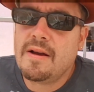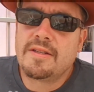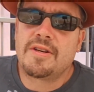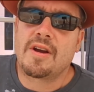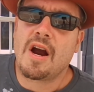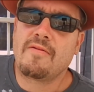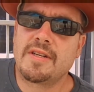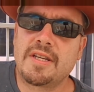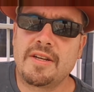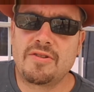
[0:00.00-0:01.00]

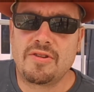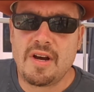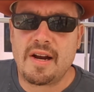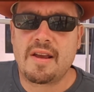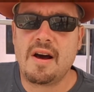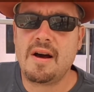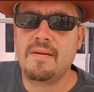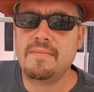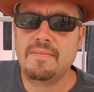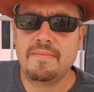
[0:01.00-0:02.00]

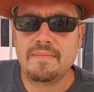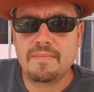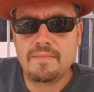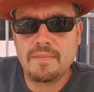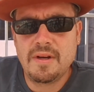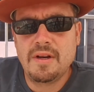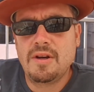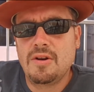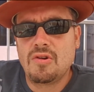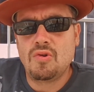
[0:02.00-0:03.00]
CigarAssessor.com.
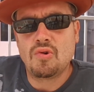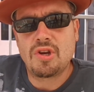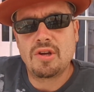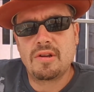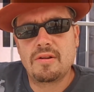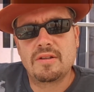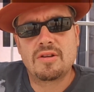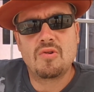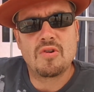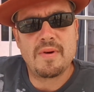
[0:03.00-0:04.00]
You can
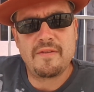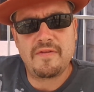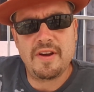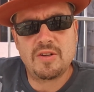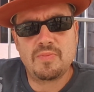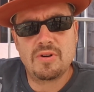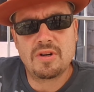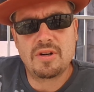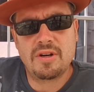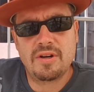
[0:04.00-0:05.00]
go to my Facebook,
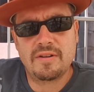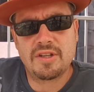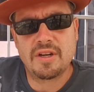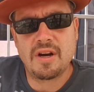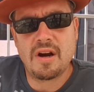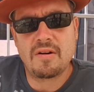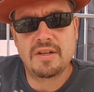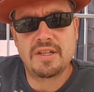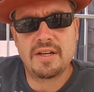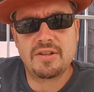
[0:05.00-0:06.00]
Cigar
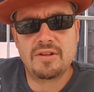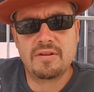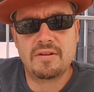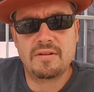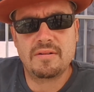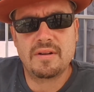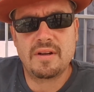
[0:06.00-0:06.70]
Assessor,